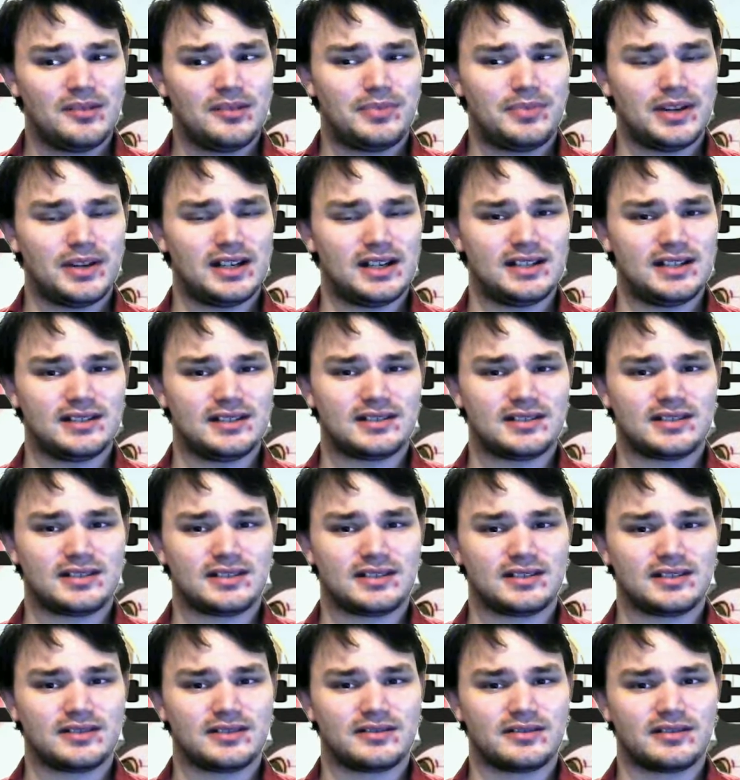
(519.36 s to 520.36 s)
but
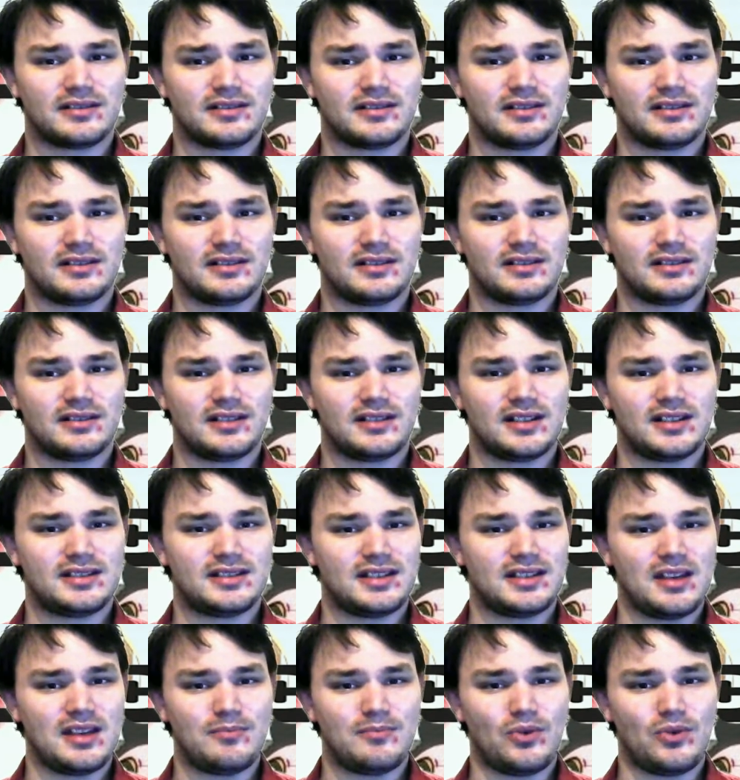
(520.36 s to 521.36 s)
at the
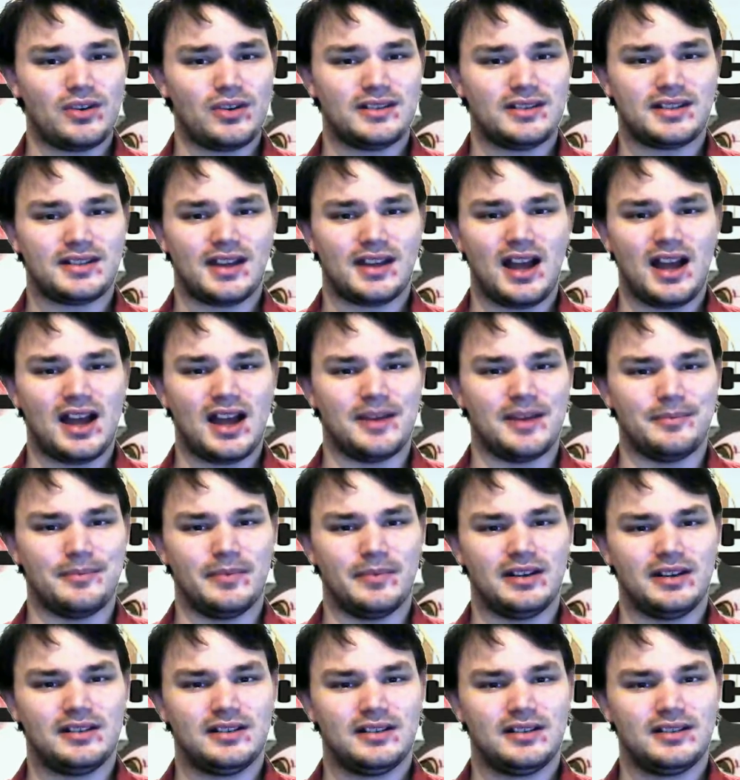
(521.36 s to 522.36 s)
same point in
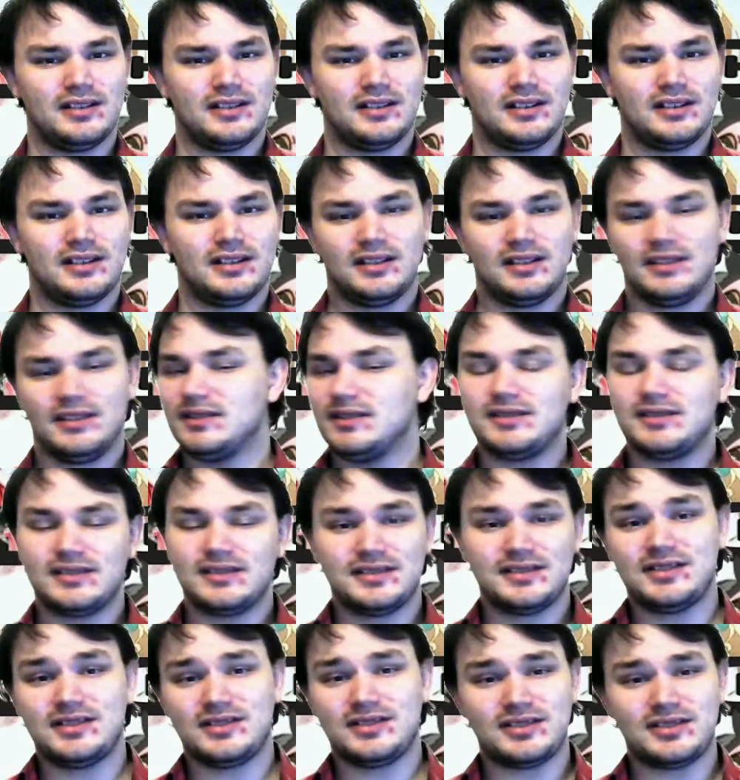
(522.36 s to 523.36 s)
time,
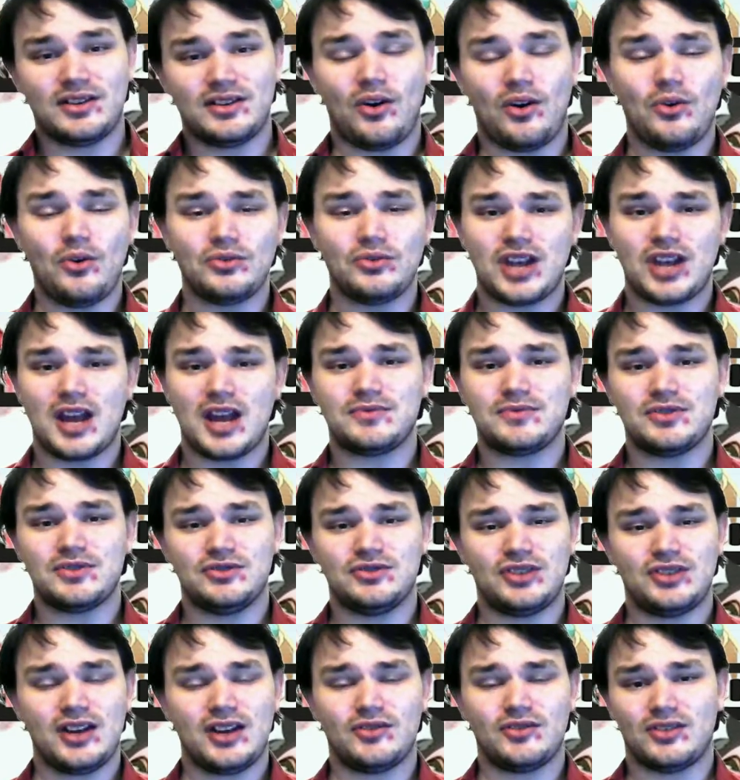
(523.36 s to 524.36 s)
just the whole chapter in
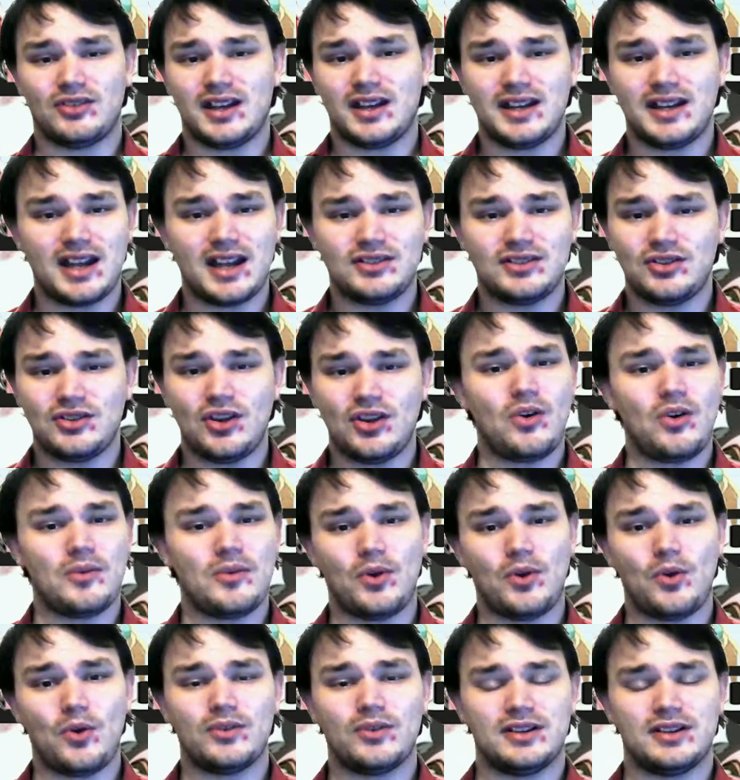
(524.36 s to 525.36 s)
general, and I know I'm
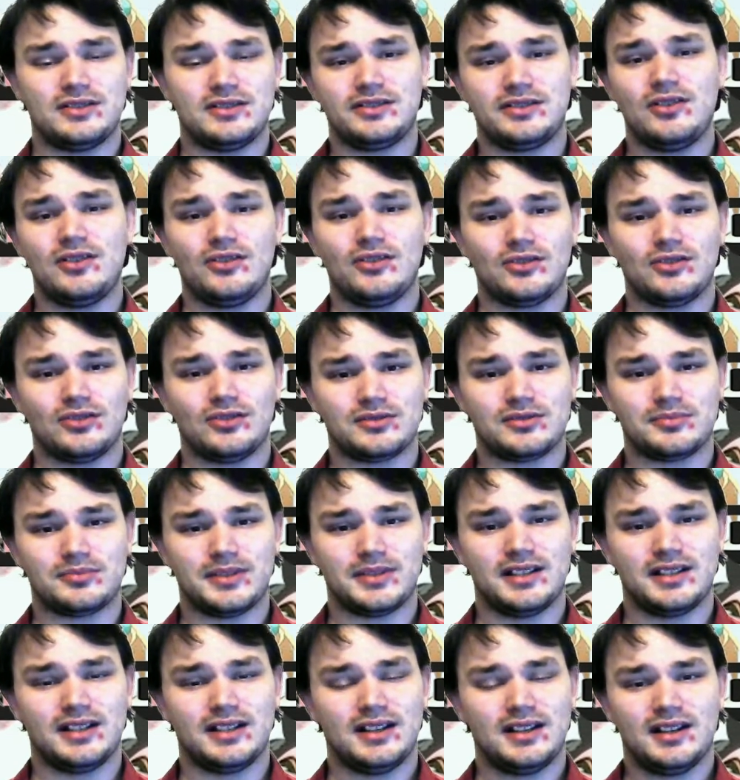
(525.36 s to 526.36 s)
going in circles,
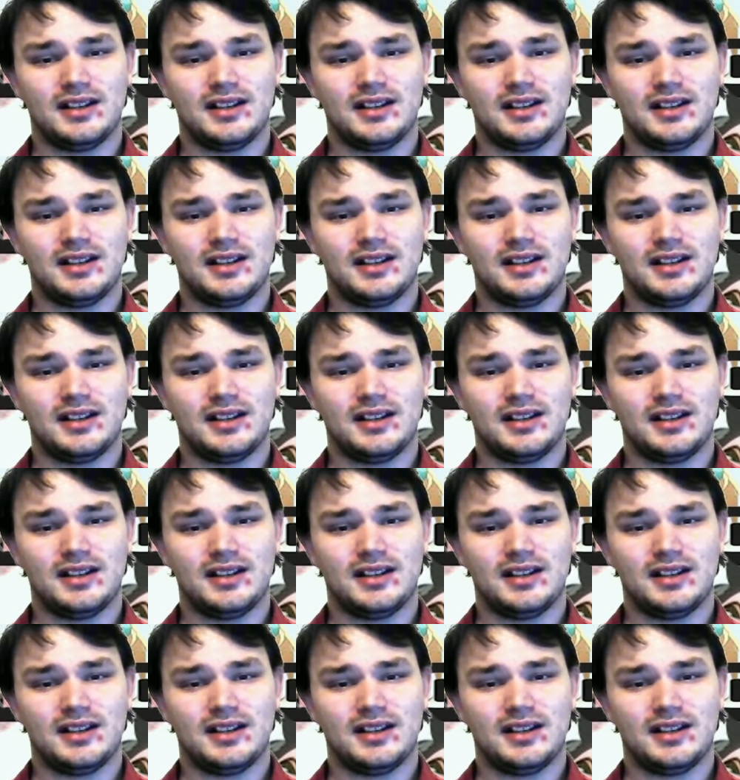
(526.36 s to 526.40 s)
but